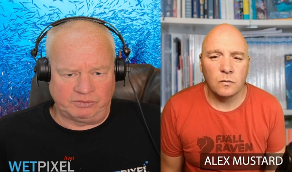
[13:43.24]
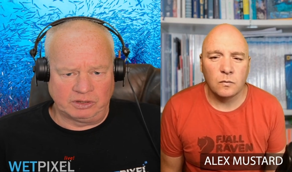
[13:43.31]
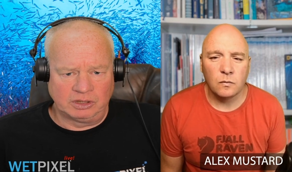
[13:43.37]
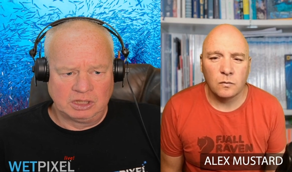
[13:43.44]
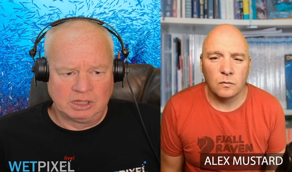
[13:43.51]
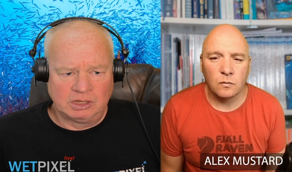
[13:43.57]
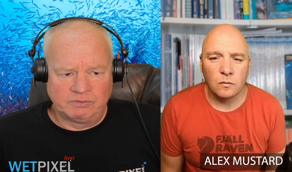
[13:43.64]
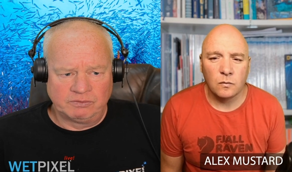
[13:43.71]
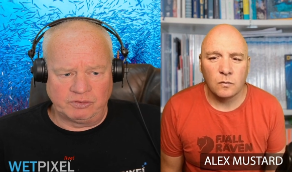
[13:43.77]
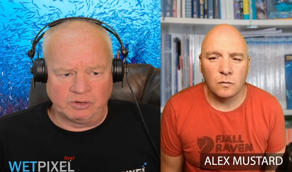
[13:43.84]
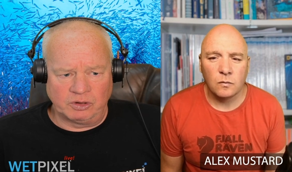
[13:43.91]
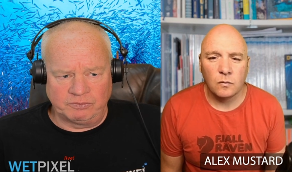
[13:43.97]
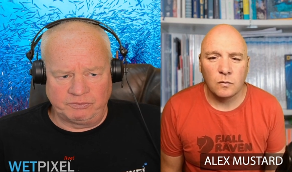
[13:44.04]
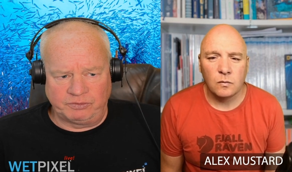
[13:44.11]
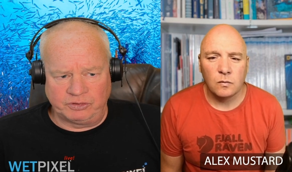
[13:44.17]
Speaker 1: gear for
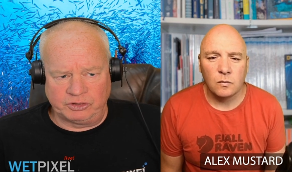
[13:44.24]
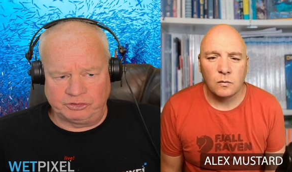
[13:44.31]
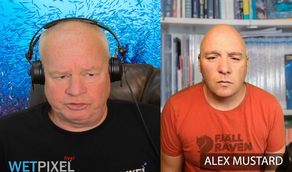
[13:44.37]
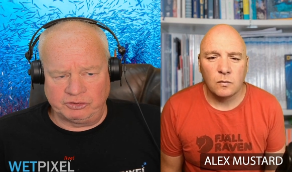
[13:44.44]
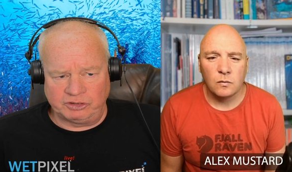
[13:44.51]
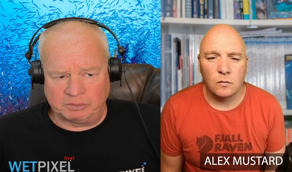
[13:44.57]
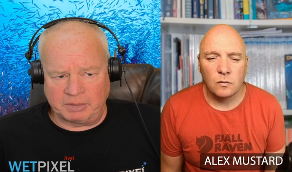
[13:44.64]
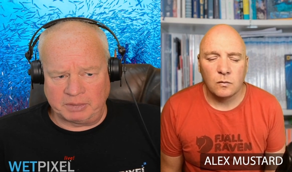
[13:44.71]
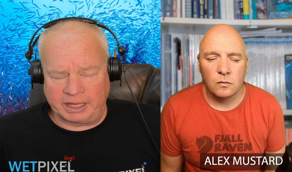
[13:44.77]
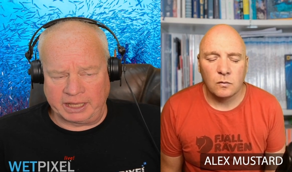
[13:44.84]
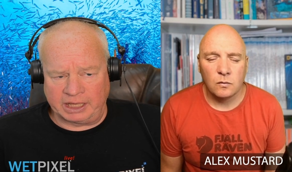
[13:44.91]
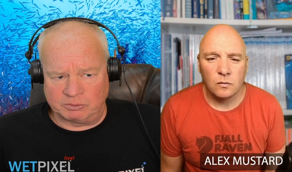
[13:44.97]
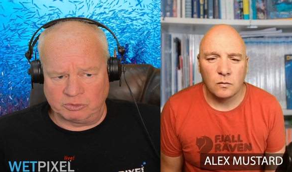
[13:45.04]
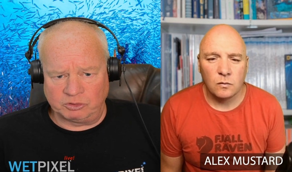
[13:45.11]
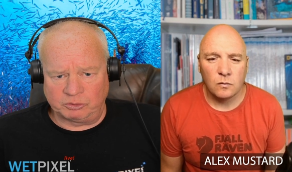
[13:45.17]
for for
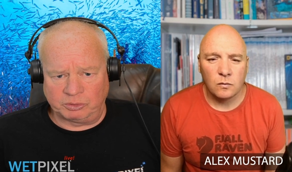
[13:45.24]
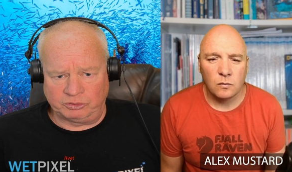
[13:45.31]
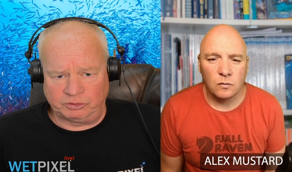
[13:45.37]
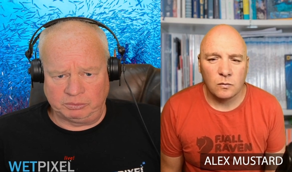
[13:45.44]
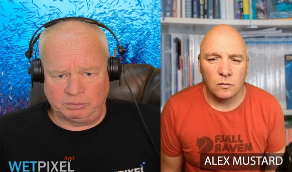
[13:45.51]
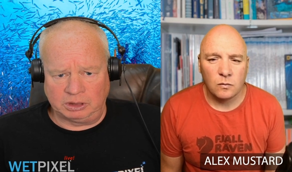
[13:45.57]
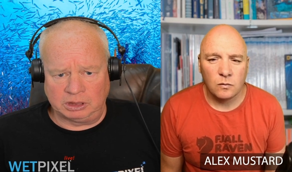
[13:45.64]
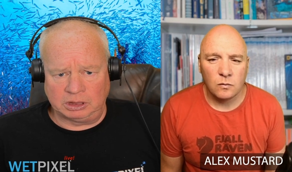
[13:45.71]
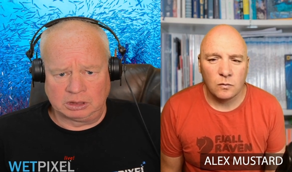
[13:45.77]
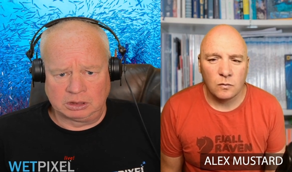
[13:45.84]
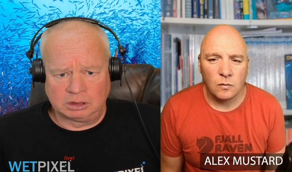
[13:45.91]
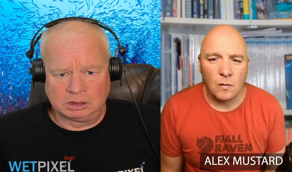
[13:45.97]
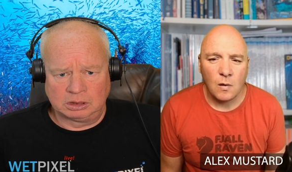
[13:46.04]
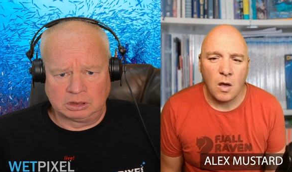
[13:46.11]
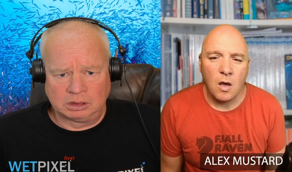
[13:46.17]
shooting big animals,
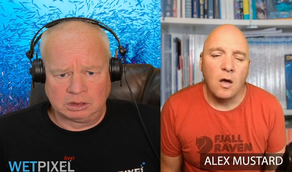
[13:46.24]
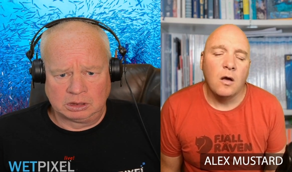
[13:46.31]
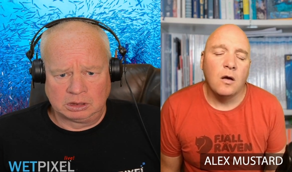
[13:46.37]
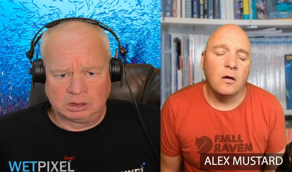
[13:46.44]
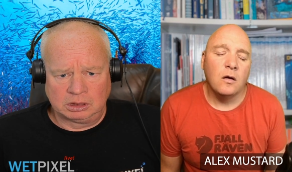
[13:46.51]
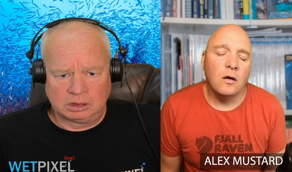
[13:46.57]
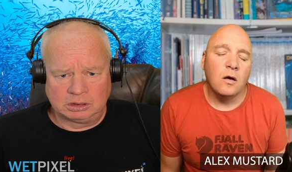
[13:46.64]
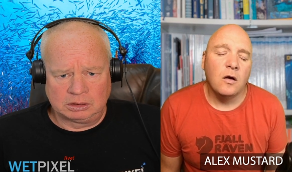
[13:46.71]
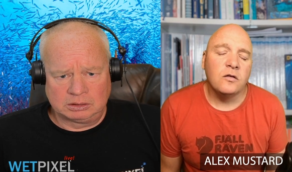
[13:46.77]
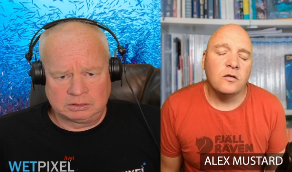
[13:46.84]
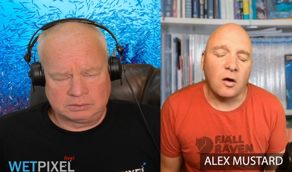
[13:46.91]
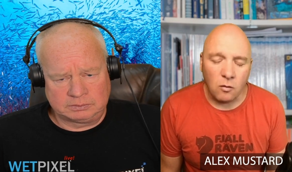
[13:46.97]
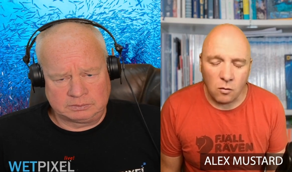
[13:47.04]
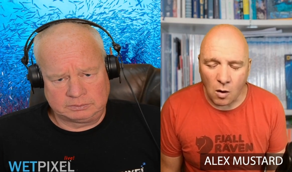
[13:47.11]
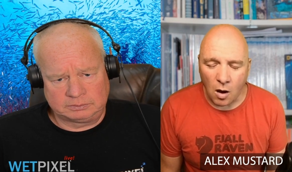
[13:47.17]
possibly?
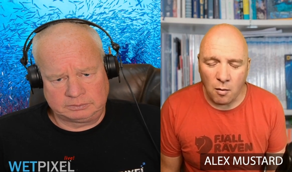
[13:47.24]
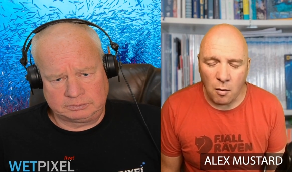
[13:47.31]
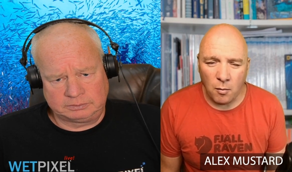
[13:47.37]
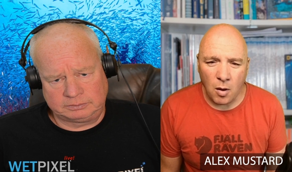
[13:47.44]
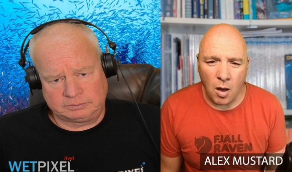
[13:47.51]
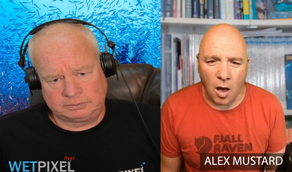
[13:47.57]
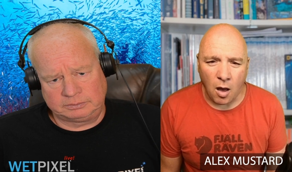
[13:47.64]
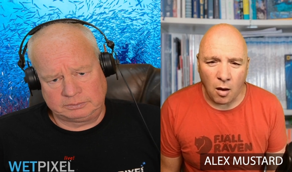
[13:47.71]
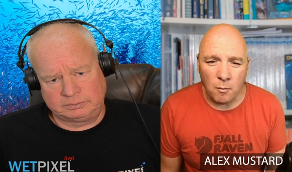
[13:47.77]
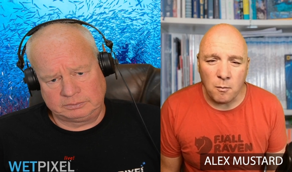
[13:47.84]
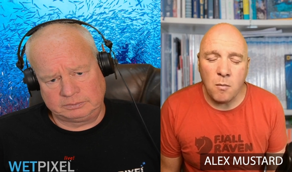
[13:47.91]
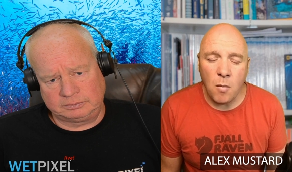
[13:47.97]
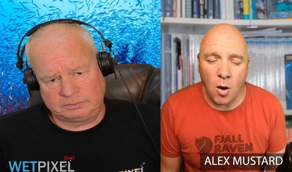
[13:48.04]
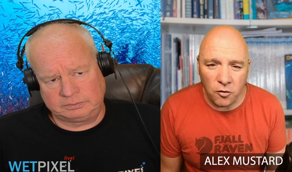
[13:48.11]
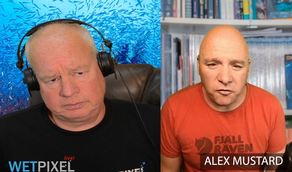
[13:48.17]
Speaker 2: So um,
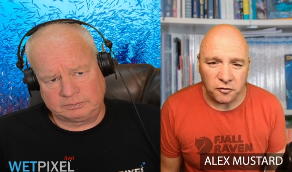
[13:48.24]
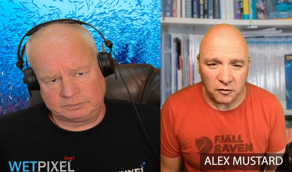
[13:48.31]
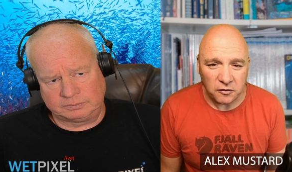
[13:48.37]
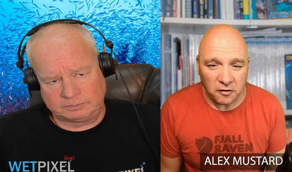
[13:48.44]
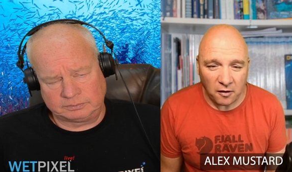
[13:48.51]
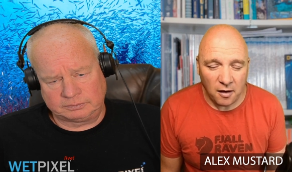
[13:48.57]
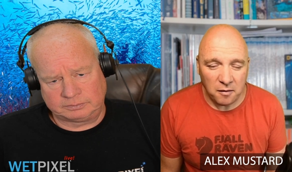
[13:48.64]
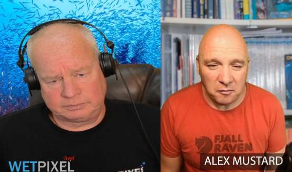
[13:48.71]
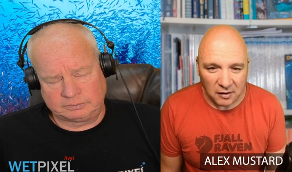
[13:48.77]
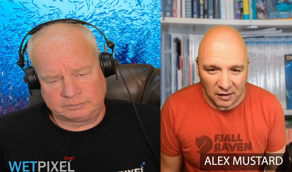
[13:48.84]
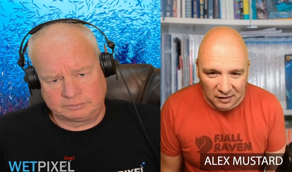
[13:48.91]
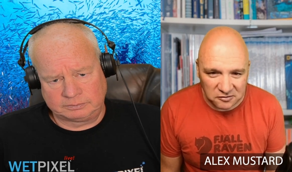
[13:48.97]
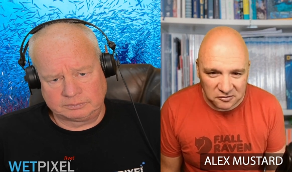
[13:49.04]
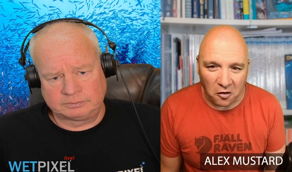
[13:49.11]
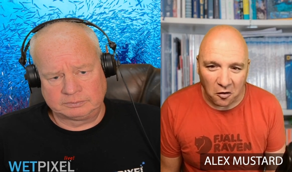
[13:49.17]
most of the time,
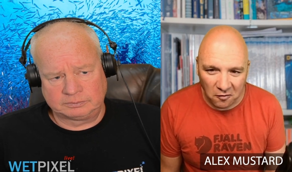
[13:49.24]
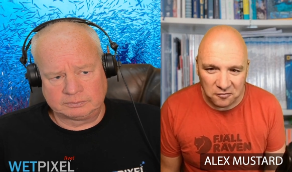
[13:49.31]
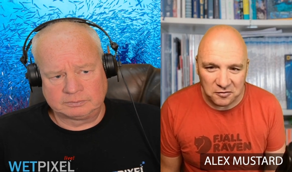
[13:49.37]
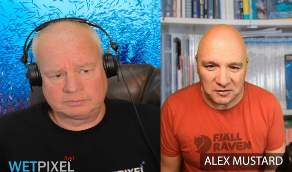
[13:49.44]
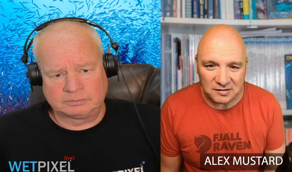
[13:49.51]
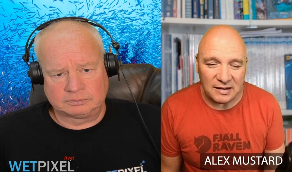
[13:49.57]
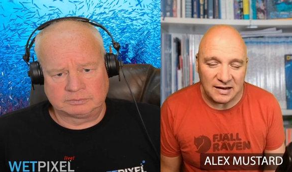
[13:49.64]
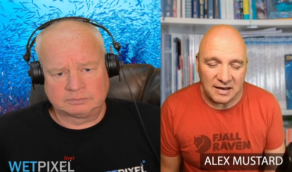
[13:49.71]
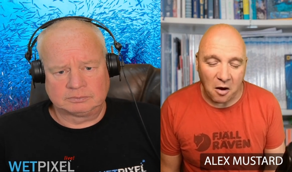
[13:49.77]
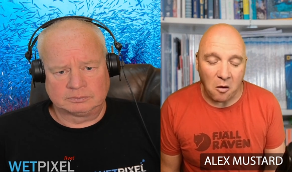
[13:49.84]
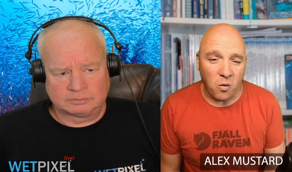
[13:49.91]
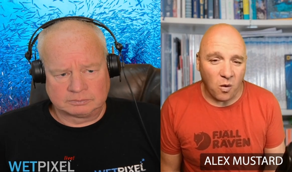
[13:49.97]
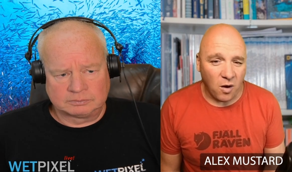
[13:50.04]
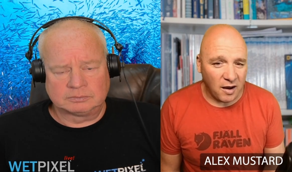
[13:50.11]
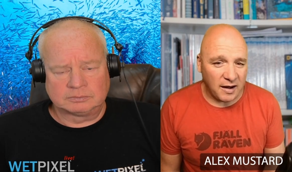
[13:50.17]
it's obviously a
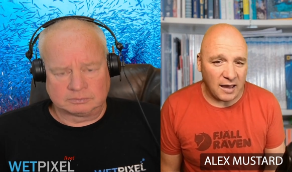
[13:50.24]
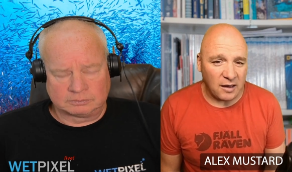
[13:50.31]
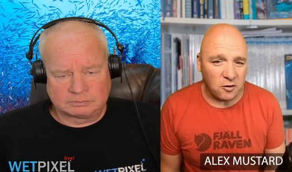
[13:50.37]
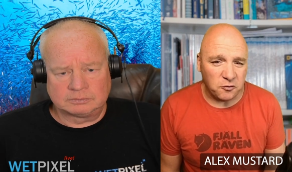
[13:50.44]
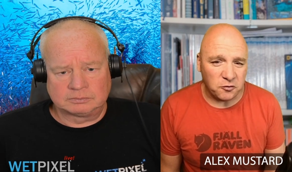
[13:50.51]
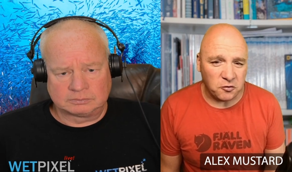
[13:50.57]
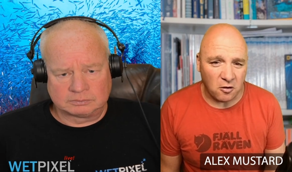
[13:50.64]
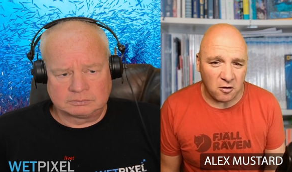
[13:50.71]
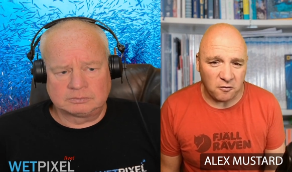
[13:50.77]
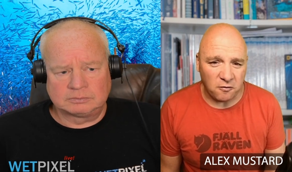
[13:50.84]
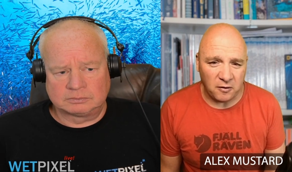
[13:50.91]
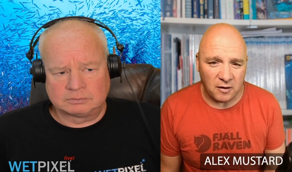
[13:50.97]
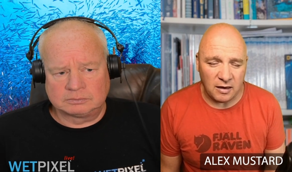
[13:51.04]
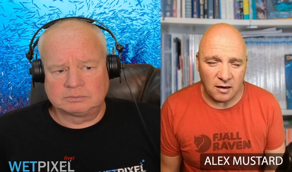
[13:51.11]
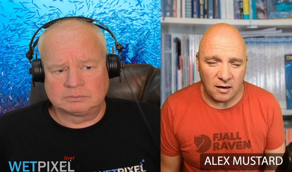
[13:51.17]
wide angle
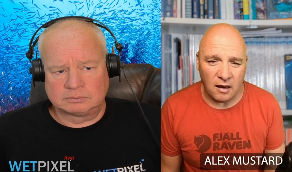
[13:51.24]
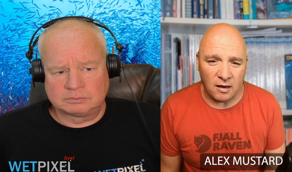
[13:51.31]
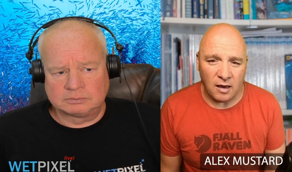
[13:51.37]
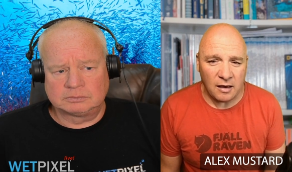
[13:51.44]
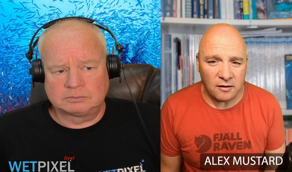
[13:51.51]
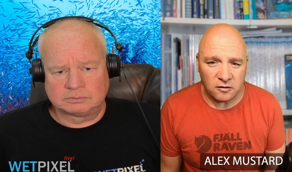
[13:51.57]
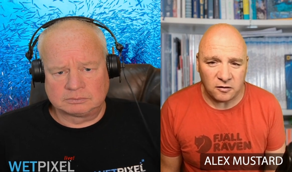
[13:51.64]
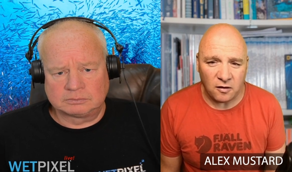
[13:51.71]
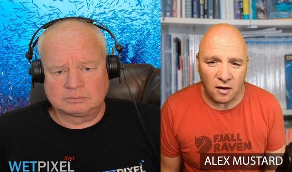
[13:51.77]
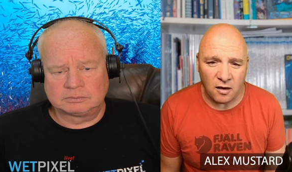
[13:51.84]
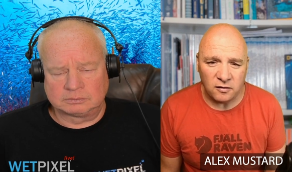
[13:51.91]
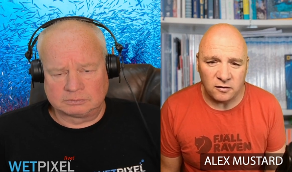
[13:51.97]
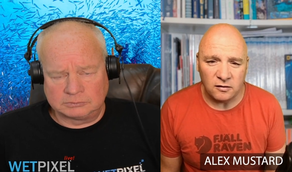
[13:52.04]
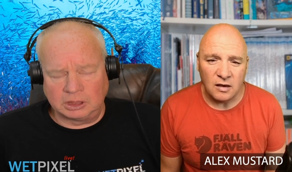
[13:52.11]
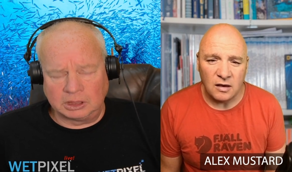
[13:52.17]
photography
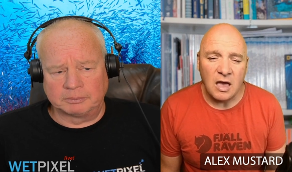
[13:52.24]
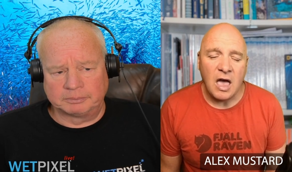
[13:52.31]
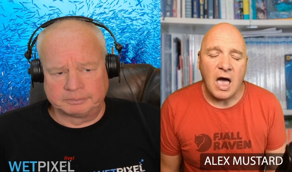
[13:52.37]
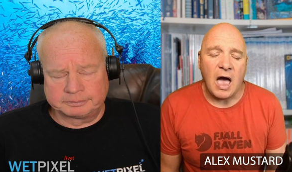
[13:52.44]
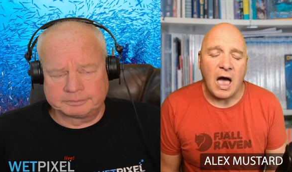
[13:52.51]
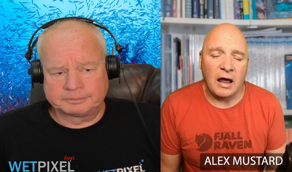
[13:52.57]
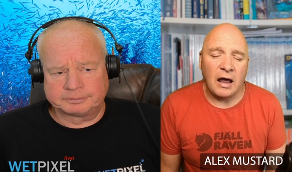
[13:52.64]
exercise. And